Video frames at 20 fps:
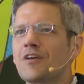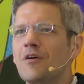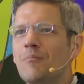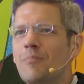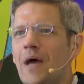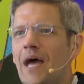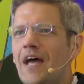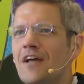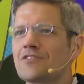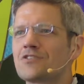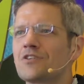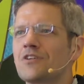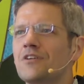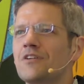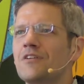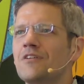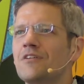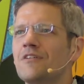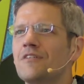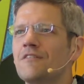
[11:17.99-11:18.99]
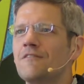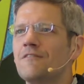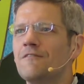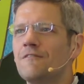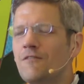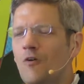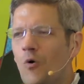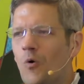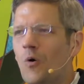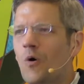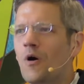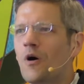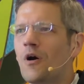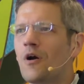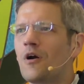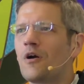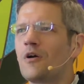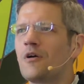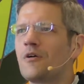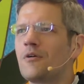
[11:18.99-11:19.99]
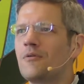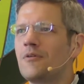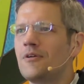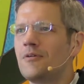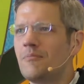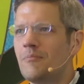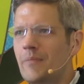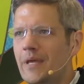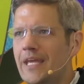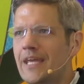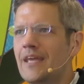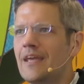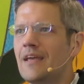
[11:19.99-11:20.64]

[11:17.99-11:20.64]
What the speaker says: compassion for me.